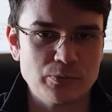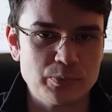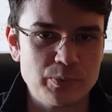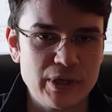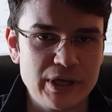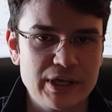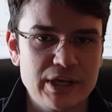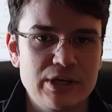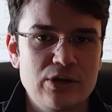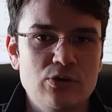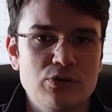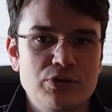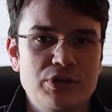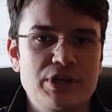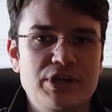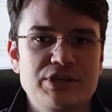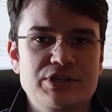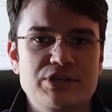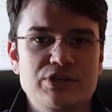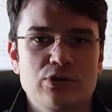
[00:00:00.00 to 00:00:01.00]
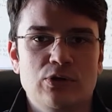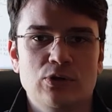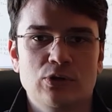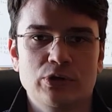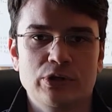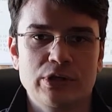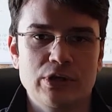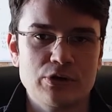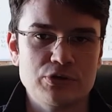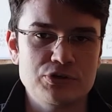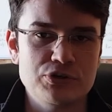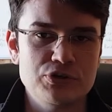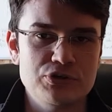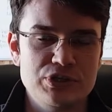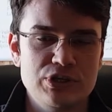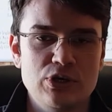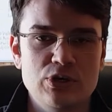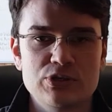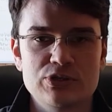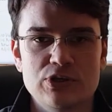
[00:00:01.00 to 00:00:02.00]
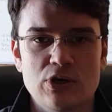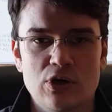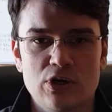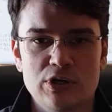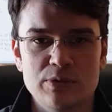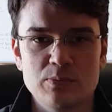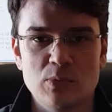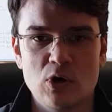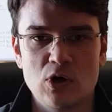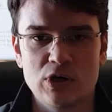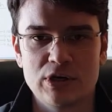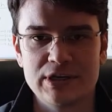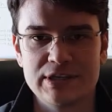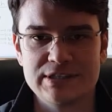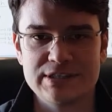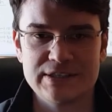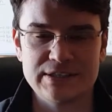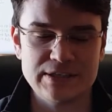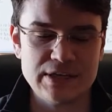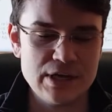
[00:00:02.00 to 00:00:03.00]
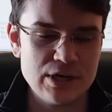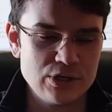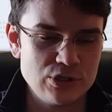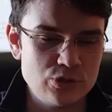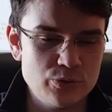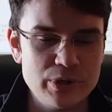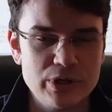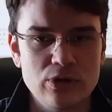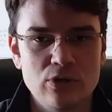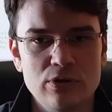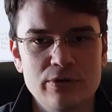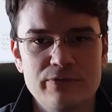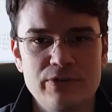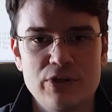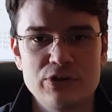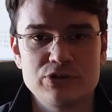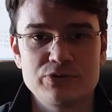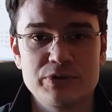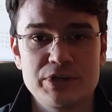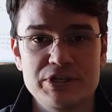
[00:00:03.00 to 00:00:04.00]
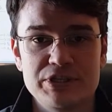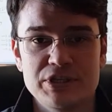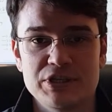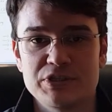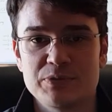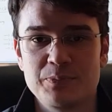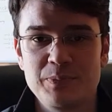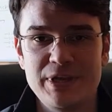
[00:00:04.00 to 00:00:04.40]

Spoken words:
picking your niche or, choosing your target market and doing all of those research,